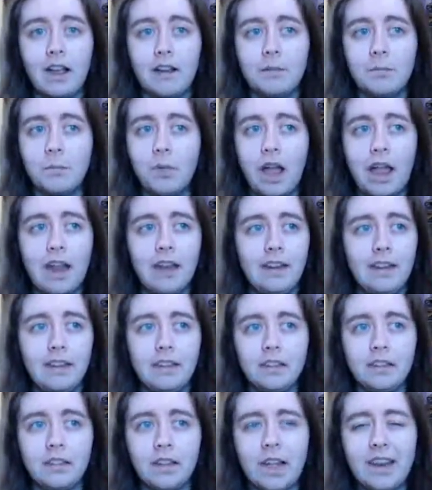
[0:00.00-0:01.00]
but
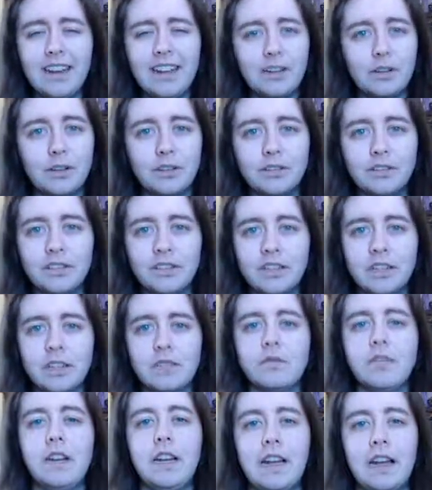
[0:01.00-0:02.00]
any gun that
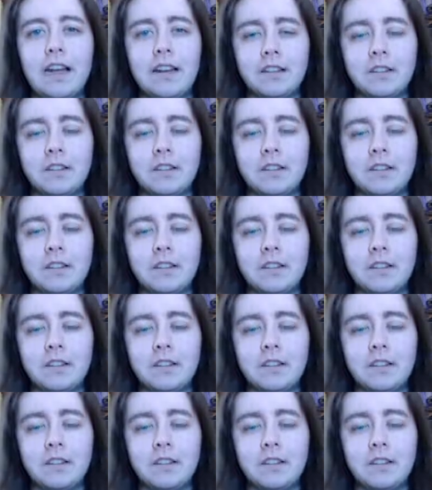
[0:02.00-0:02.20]
can really